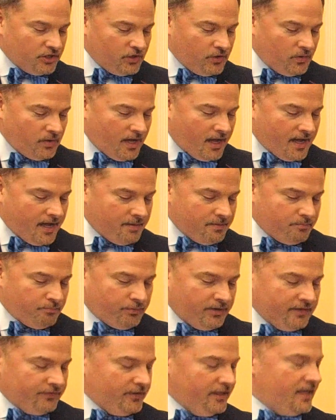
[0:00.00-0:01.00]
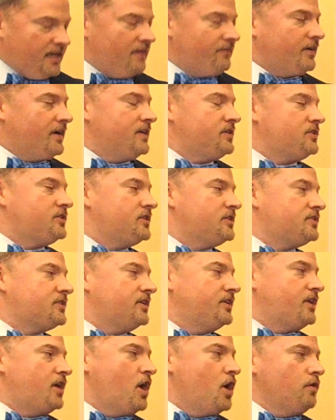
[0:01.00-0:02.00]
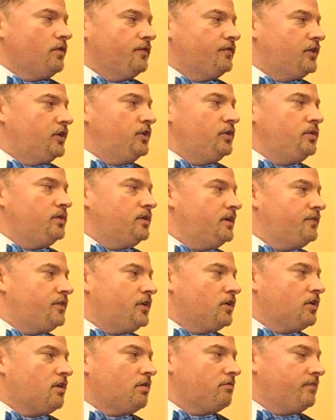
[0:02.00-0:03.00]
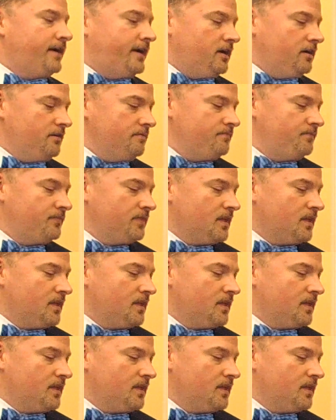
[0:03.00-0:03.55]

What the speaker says: you briefly give us just an overview of your career,